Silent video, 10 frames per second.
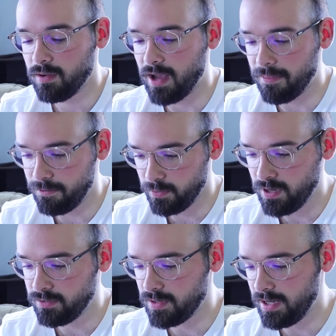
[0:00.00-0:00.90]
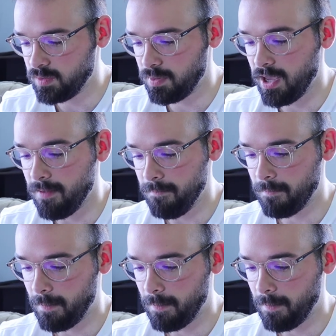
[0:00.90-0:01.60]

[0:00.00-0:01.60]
Got 300 XP,